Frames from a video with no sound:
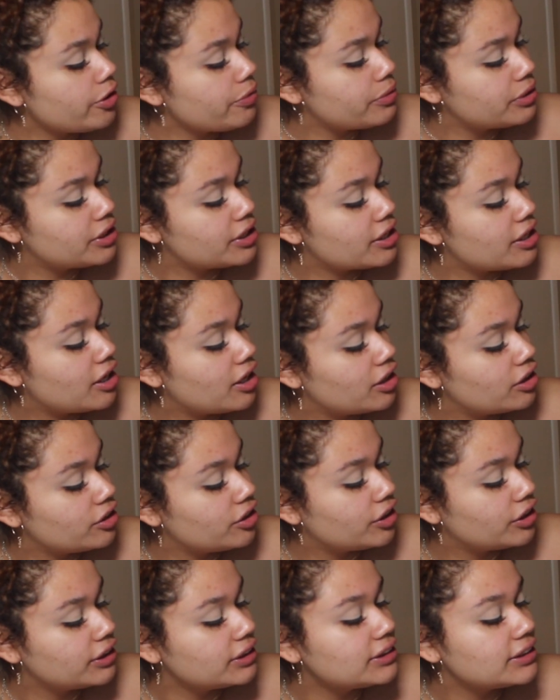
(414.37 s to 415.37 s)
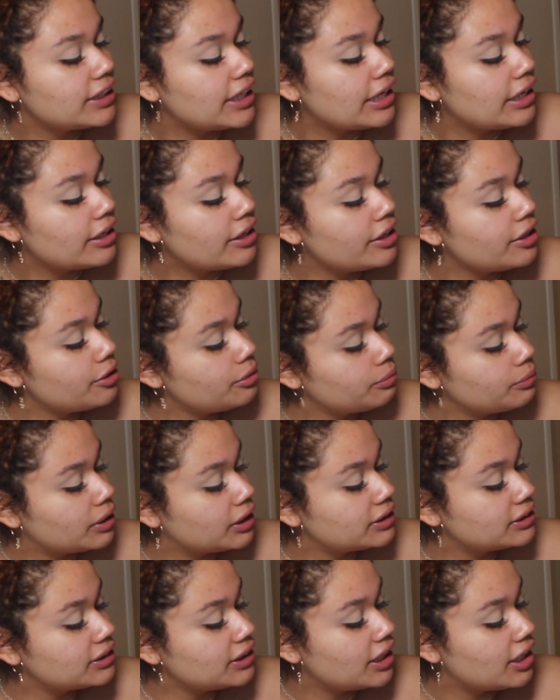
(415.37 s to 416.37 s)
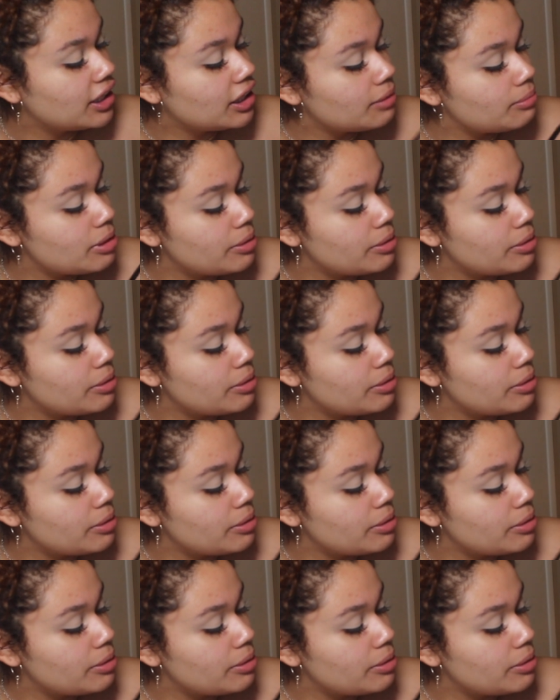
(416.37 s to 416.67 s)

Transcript: in with the color Sienna and Rustic,